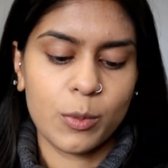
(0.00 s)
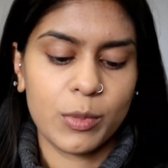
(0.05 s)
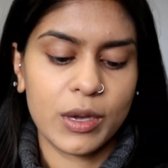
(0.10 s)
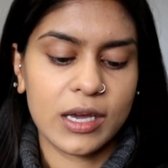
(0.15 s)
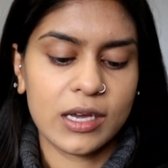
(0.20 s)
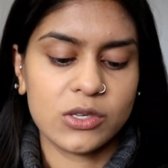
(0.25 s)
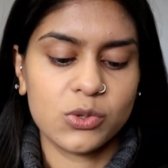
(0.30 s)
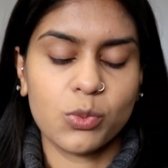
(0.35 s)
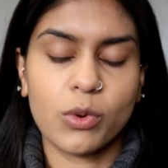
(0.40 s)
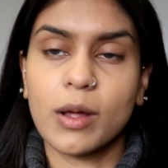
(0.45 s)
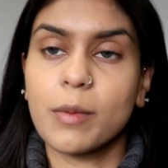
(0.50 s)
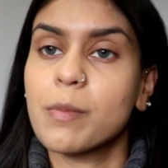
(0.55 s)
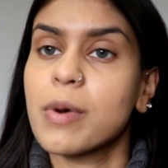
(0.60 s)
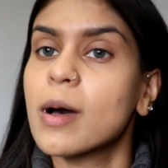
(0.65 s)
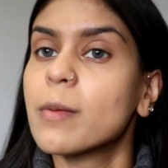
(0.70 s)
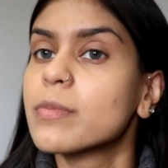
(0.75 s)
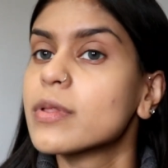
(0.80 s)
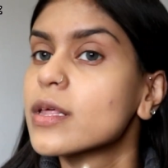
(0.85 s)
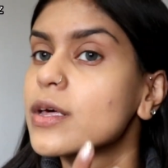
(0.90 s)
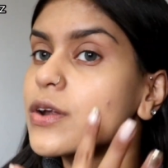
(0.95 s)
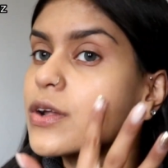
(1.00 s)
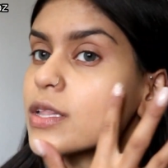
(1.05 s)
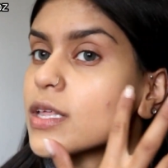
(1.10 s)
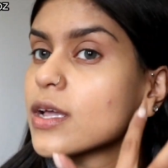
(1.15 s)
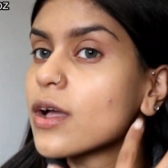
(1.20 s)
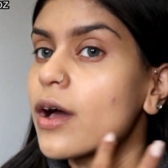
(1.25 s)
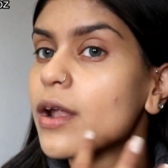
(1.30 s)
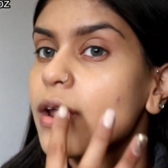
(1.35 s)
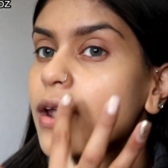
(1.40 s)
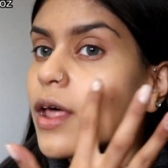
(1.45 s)
because one pump
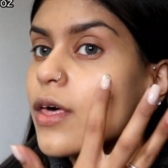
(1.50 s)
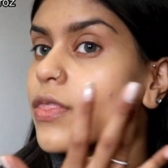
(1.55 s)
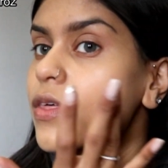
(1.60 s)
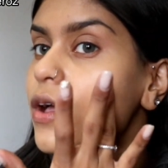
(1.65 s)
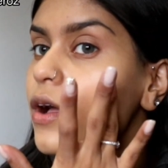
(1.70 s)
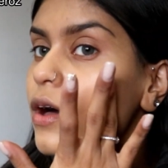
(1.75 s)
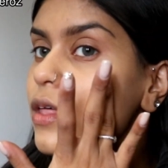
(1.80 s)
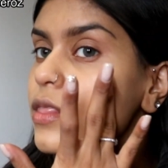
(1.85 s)
literally got nothing